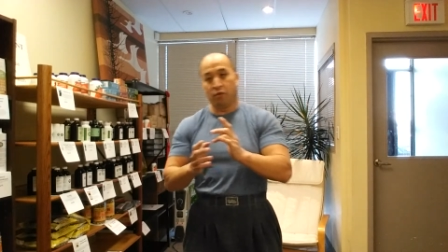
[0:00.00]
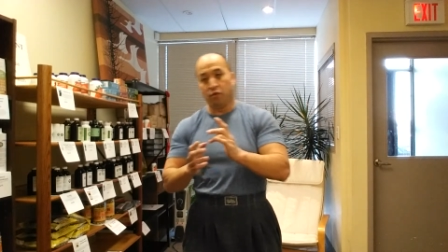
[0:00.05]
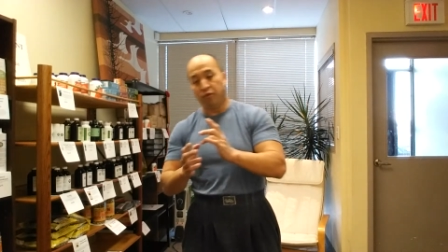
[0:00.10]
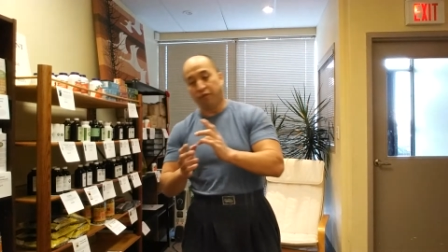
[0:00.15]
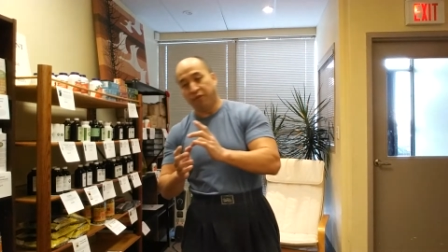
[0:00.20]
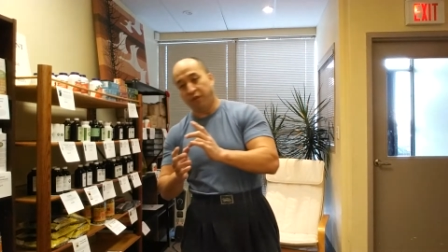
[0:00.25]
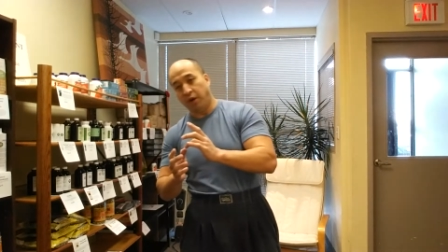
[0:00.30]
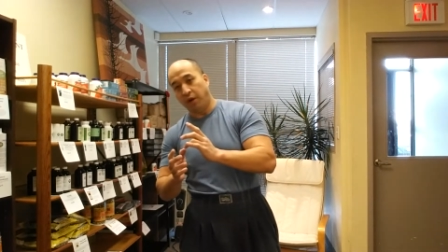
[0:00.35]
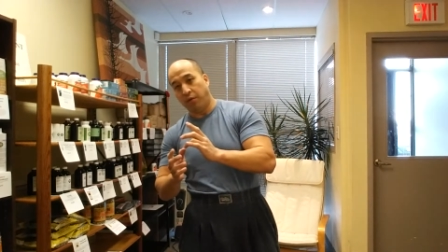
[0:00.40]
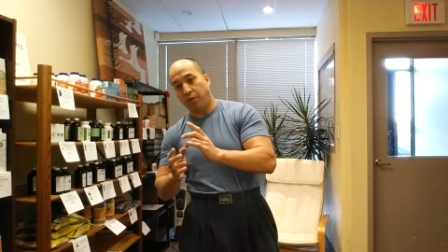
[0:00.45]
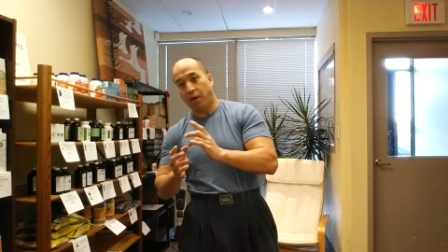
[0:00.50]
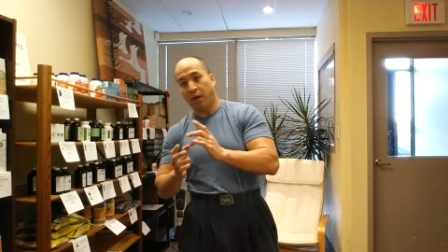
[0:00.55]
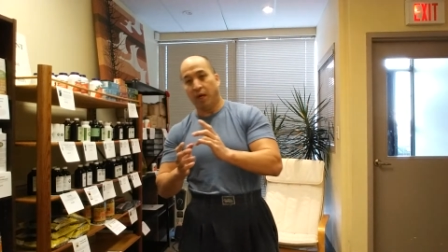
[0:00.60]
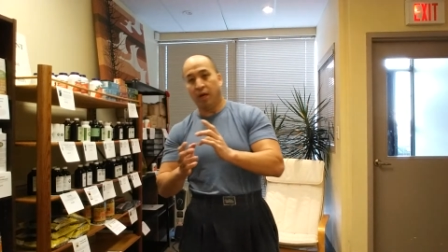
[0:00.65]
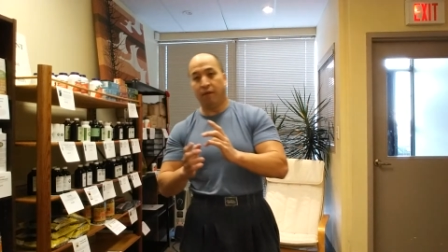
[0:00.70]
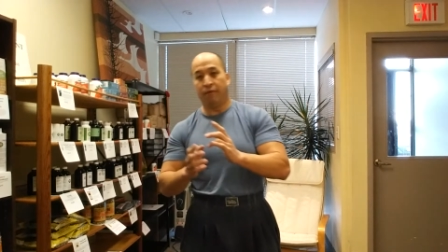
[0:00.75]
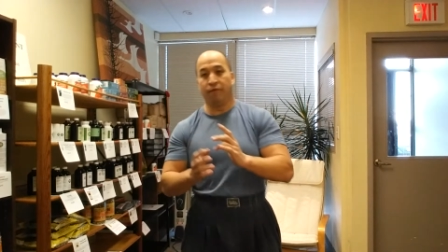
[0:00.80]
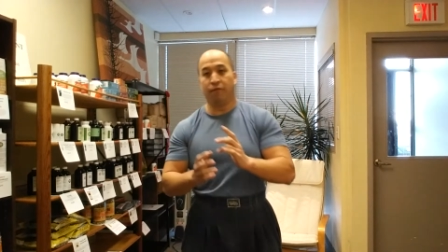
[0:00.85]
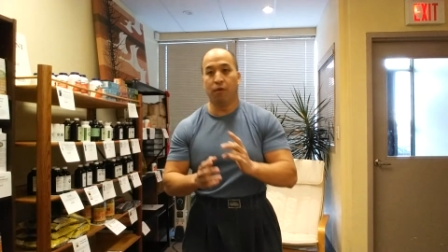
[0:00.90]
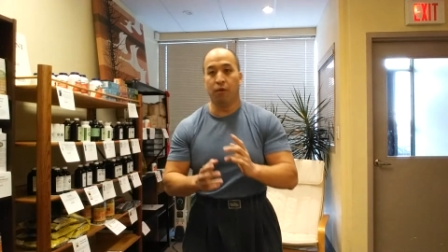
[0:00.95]
too far
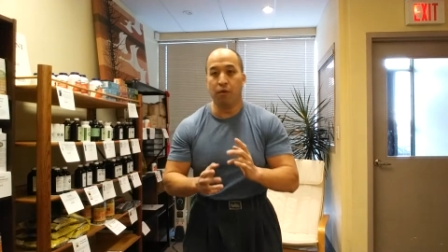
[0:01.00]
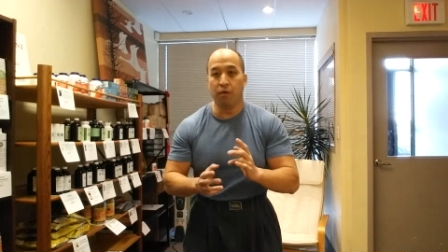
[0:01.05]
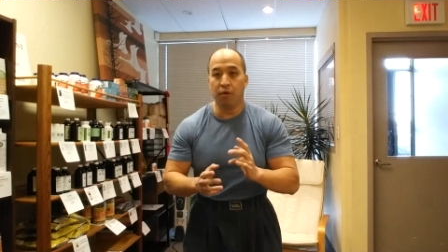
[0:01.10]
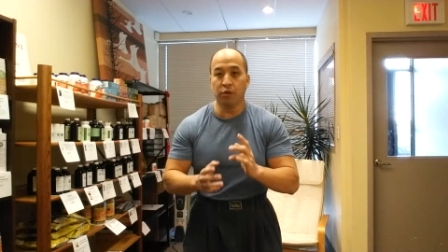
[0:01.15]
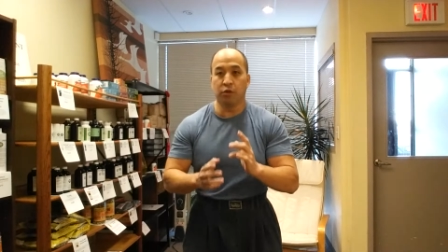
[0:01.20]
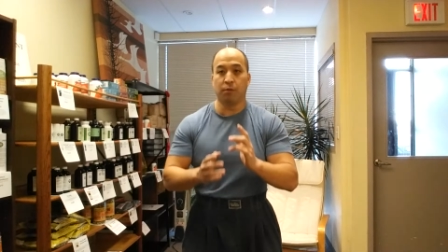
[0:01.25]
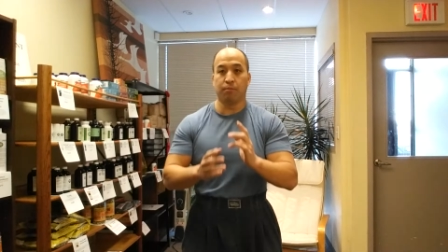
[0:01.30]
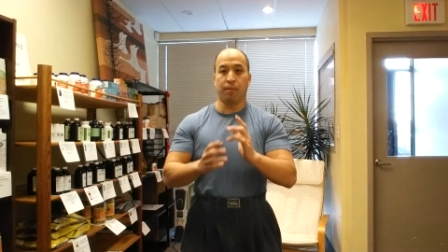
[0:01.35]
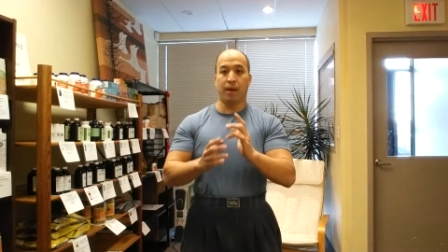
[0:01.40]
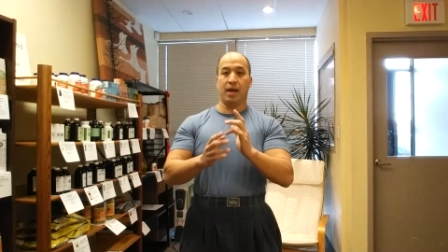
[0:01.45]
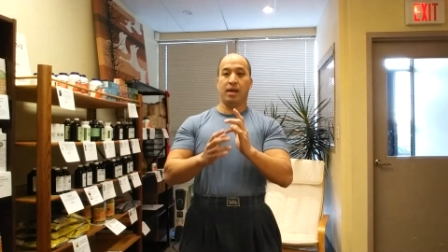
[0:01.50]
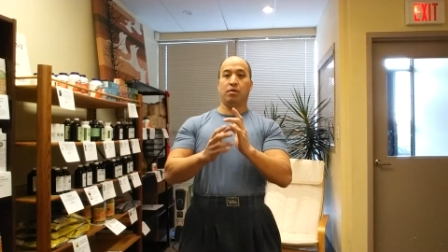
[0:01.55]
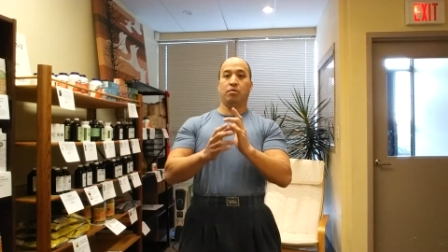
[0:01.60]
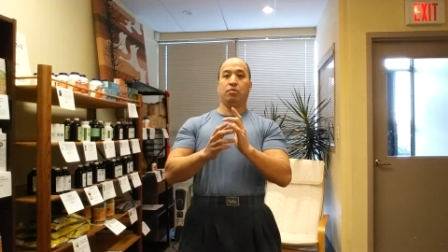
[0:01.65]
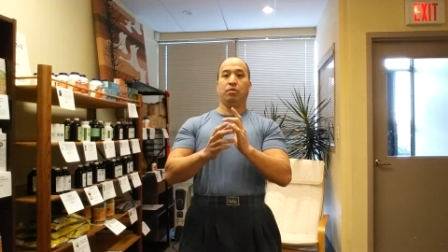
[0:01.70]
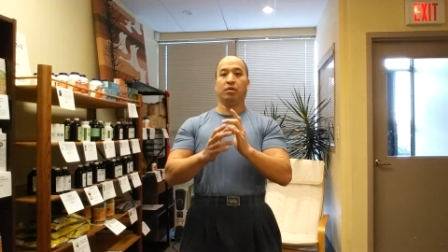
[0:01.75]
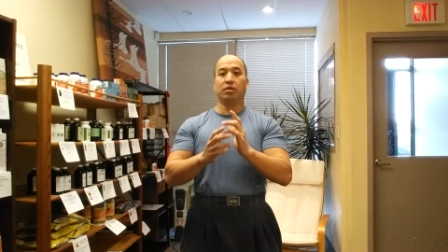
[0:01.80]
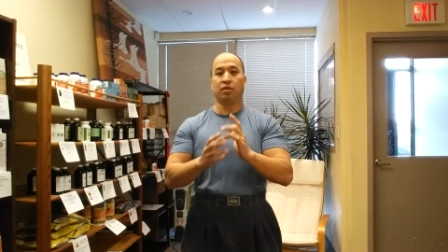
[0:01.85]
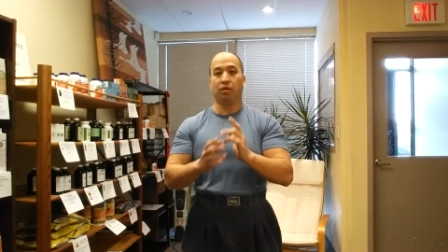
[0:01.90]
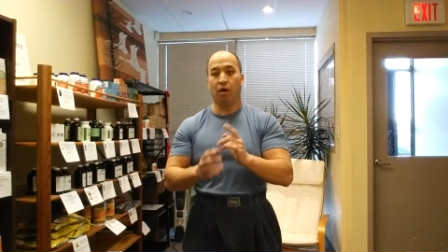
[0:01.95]
right, or forwards, or
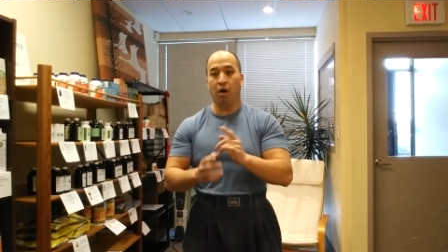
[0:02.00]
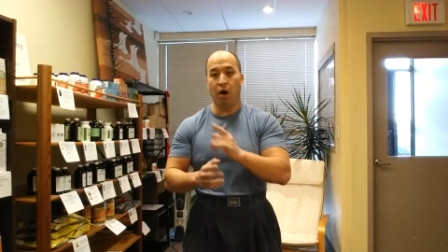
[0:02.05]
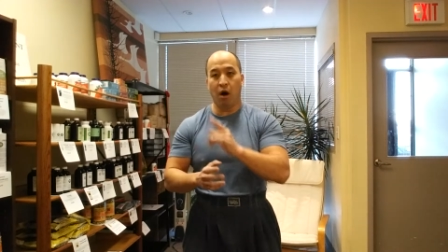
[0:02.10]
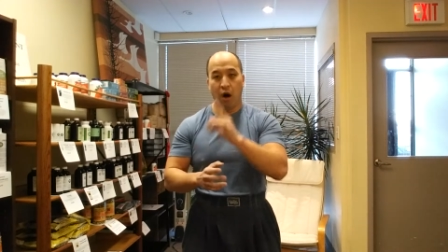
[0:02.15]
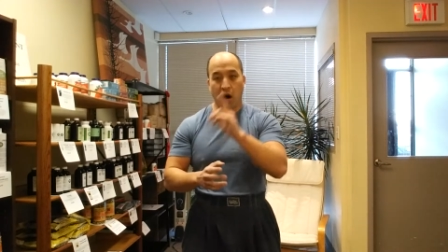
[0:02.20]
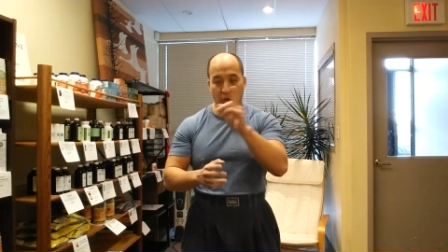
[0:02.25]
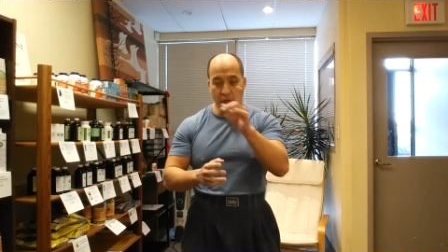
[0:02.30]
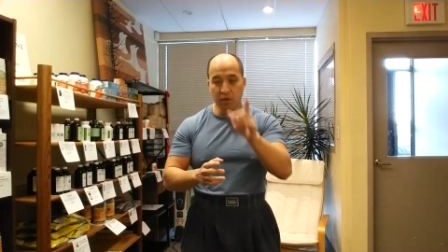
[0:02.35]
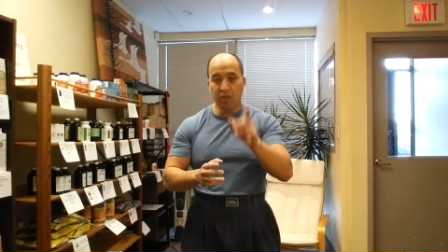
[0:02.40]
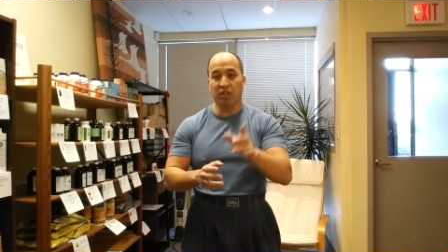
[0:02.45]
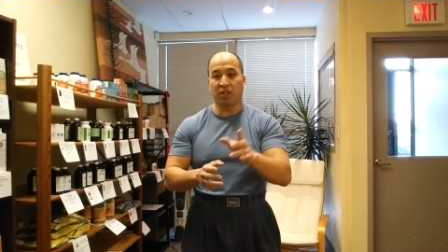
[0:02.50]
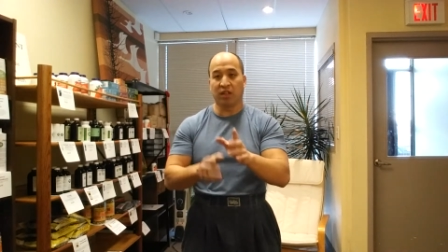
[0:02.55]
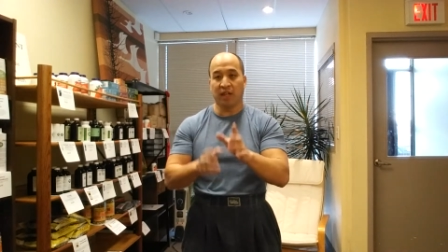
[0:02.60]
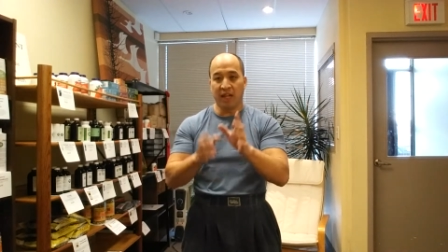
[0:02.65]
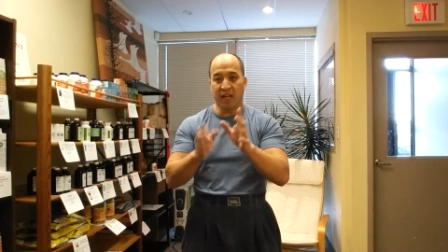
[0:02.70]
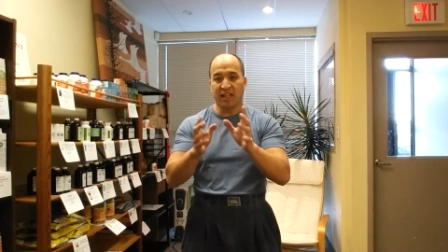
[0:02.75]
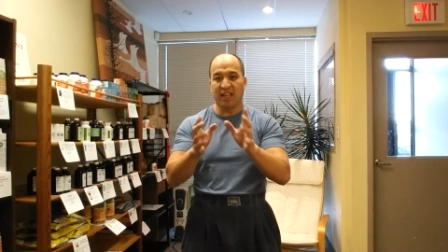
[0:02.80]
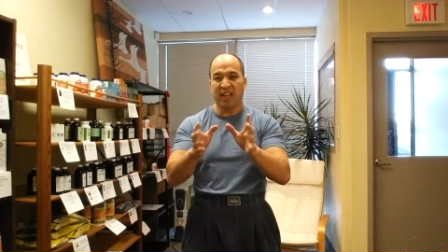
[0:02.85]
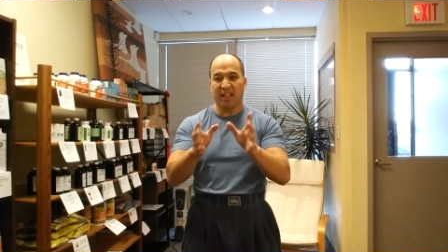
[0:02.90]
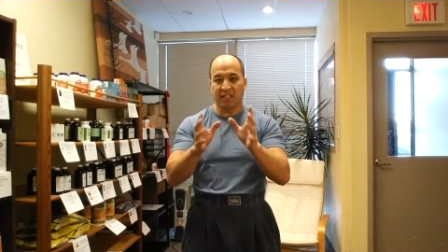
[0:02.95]
backwards, and always
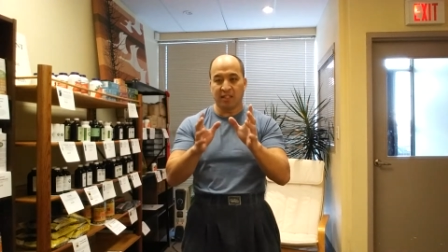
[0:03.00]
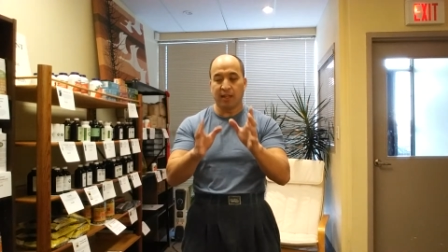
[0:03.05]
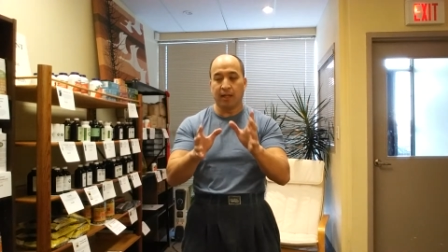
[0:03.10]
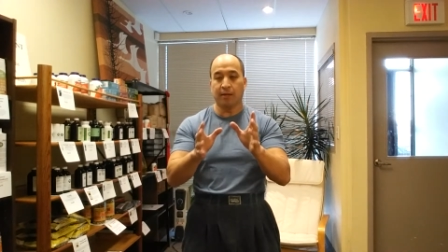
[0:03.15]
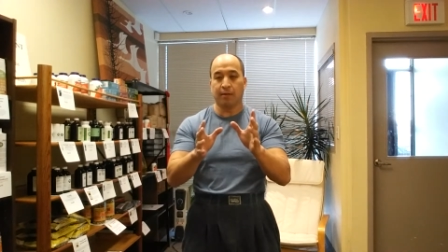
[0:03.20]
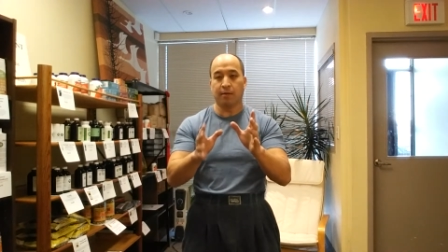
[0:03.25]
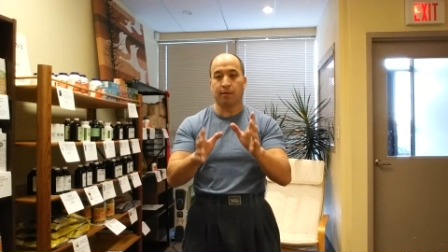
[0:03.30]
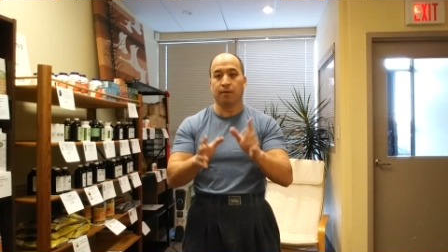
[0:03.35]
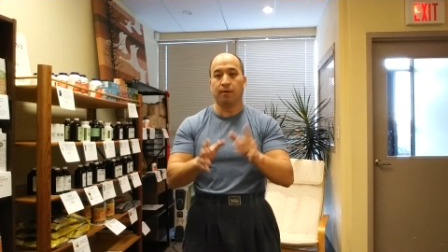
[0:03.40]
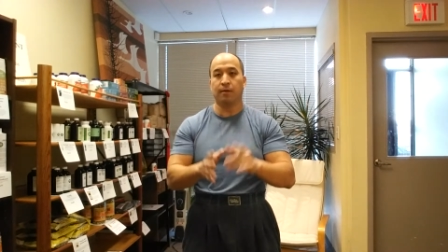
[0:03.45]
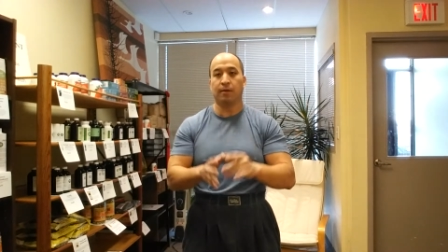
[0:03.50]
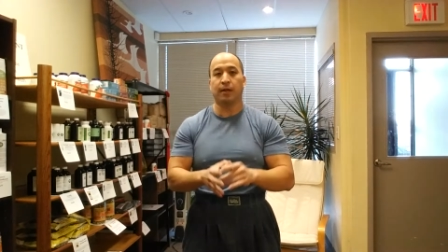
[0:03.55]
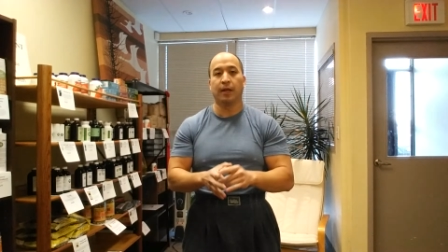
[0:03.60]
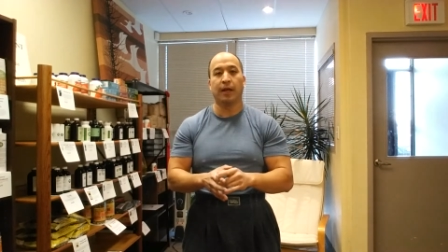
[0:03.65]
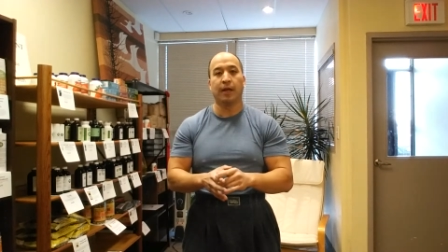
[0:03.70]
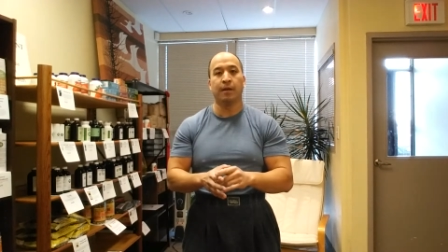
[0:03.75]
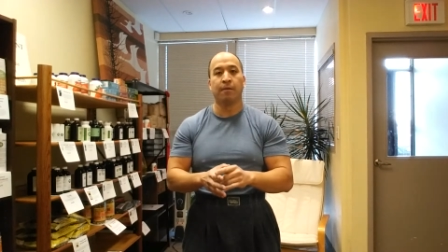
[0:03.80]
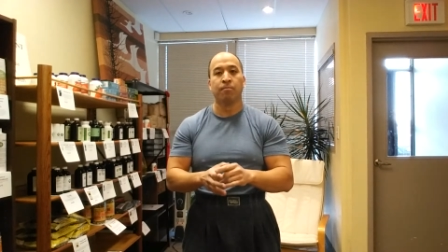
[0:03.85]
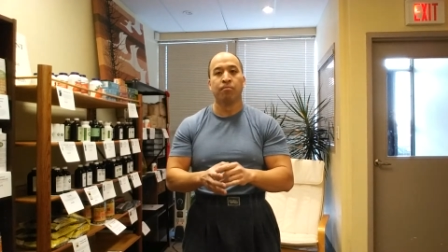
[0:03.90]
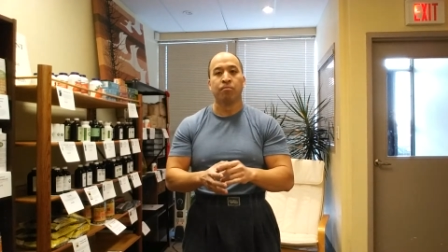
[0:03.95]
stay in that center,
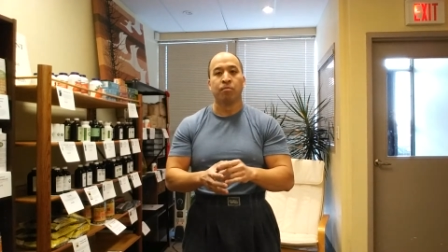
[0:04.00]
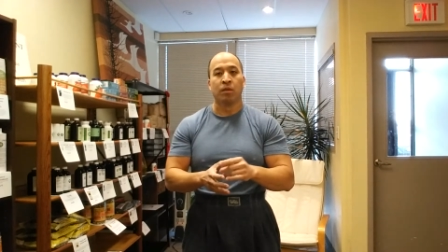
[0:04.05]
okay?